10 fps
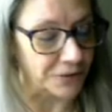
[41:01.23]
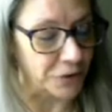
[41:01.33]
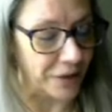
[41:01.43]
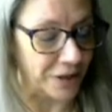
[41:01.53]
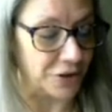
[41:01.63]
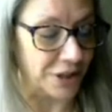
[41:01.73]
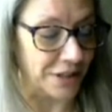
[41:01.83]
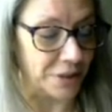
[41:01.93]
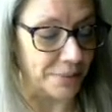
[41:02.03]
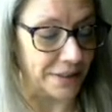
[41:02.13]
new energy
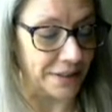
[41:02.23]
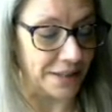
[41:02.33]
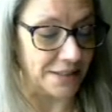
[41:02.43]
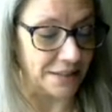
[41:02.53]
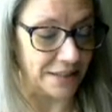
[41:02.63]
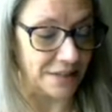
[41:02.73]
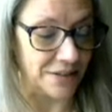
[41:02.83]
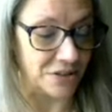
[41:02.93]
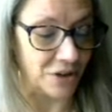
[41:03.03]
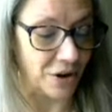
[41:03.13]
and the ability to lead,
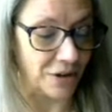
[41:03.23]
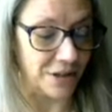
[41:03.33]
this card